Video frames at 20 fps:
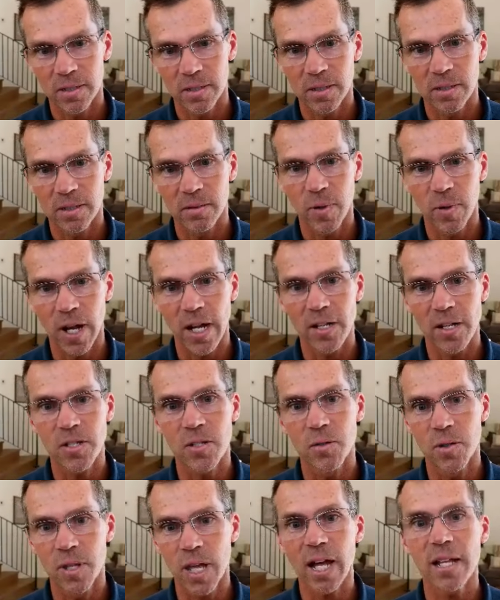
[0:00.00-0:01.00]
right? So
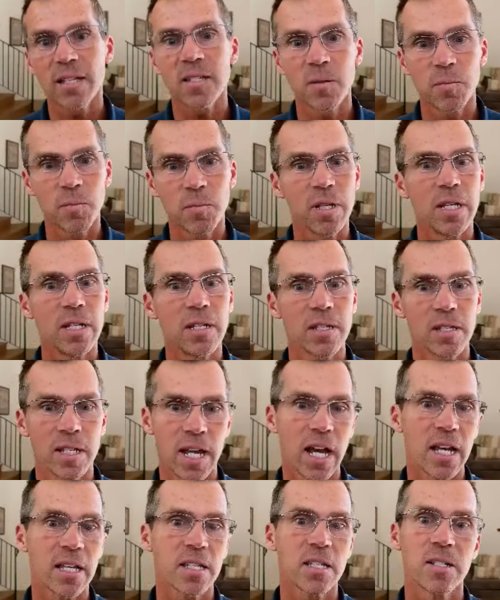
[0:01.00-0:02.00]
that to me is the
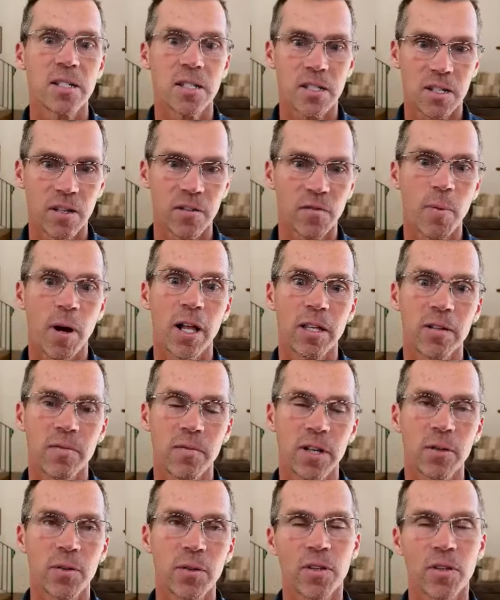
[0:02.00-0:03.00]
essence of
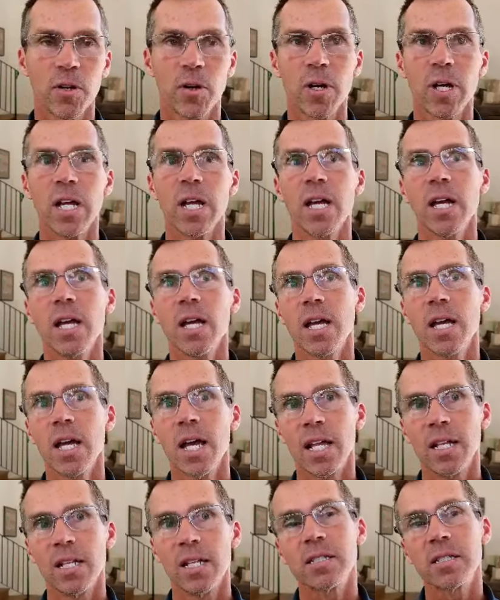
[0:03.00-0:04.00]
polyvagal theory.
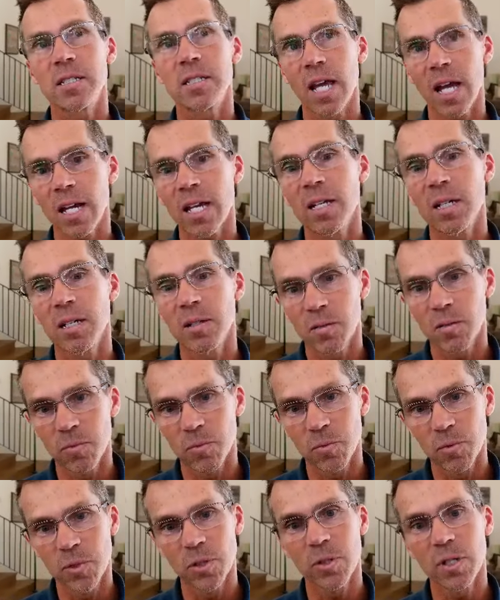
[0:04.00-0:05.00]
And the second
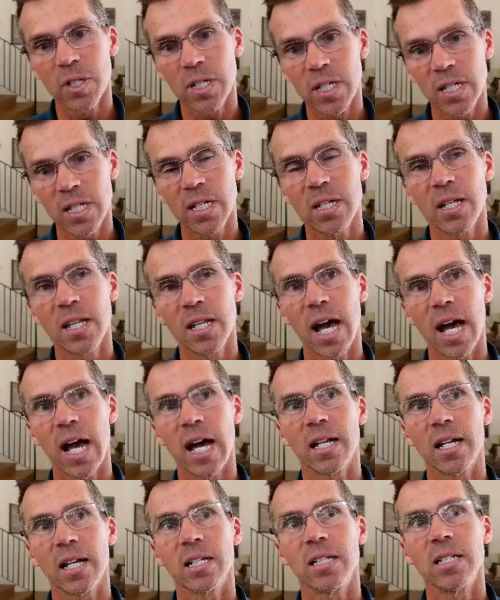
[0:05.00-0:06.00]
real key to that
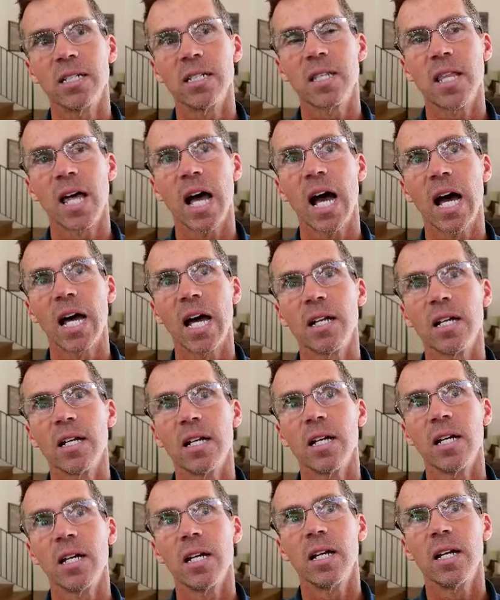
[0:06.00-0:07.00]
is that
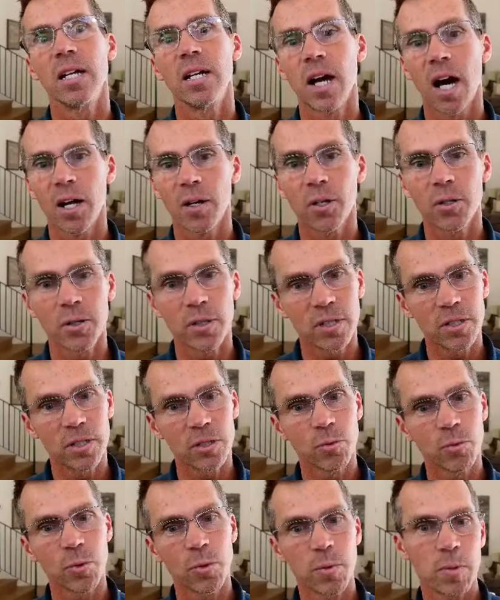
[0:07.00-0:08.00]
not only do
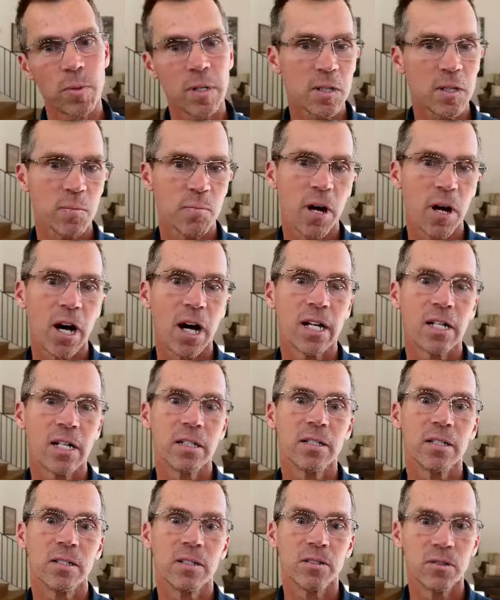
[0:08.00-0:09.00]
we
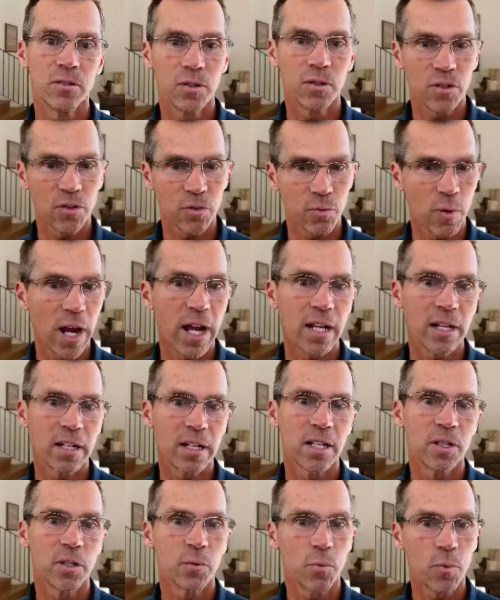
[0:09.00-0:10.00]
respond to the threat
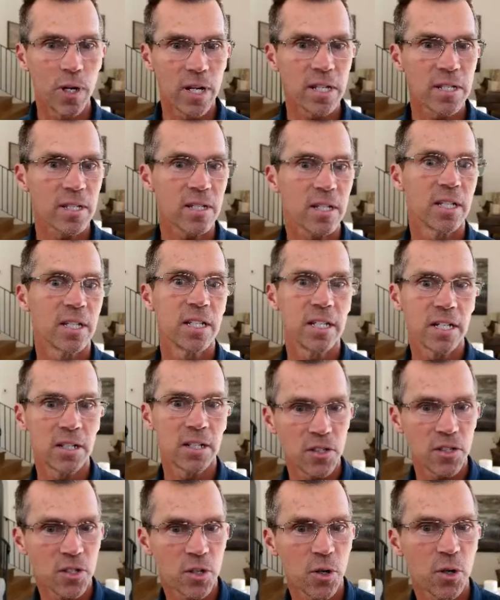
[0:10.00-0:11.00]
and the risk and the
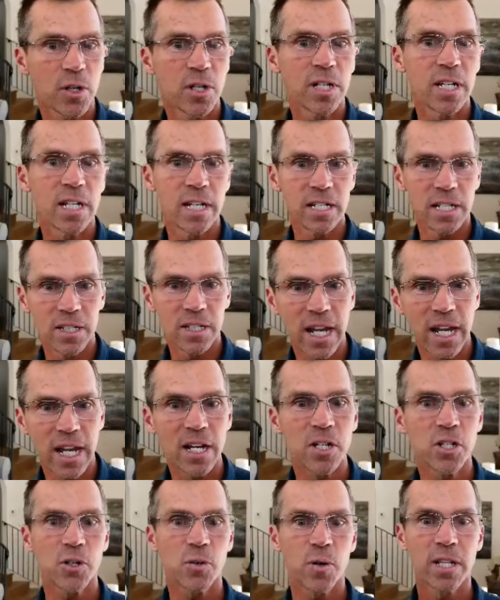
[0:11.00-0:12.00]
uncertainty and the
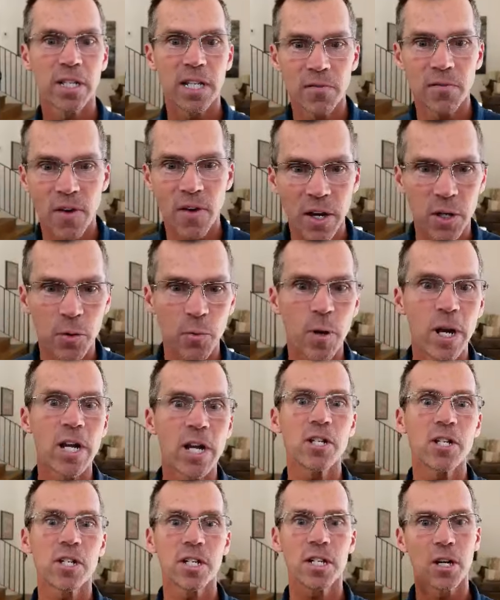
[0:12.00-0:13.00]
danger and the
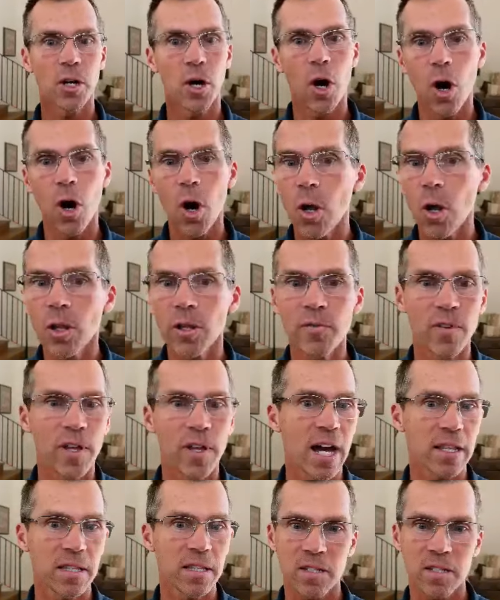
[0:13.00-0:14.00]
evaluation and all of
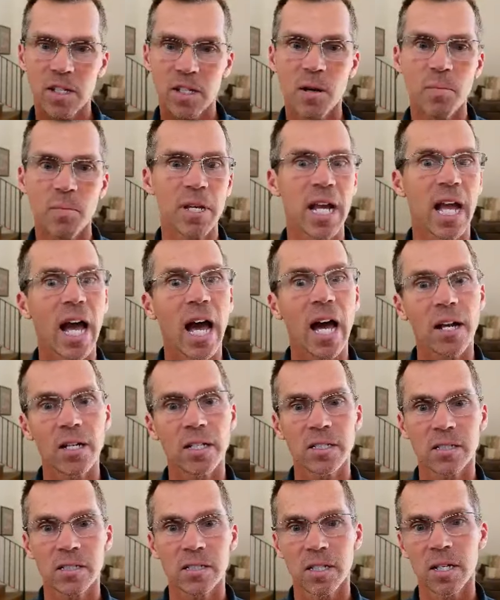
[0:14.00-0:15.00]
that that's coming at
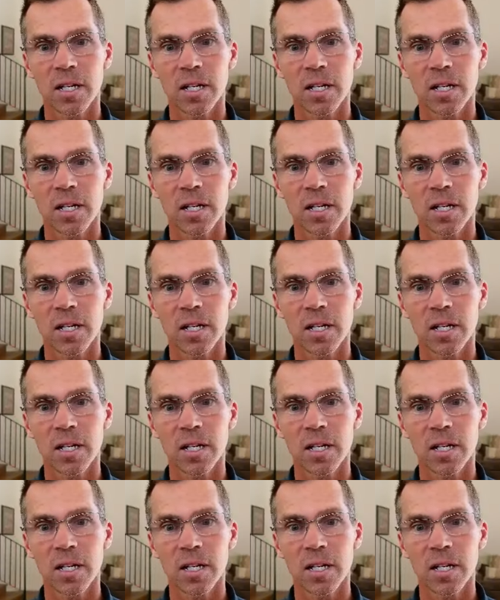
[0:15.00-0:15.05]
us